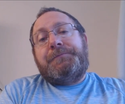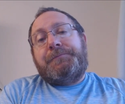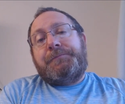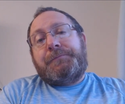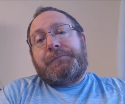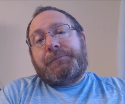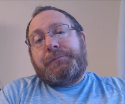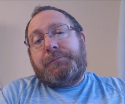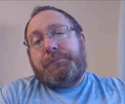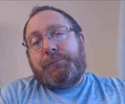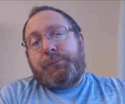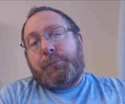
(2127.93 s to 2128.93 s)

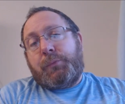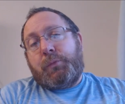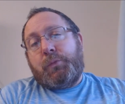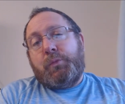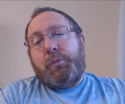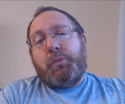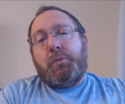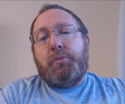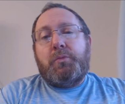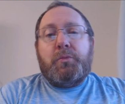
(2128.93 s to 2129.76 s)
(no one is talking)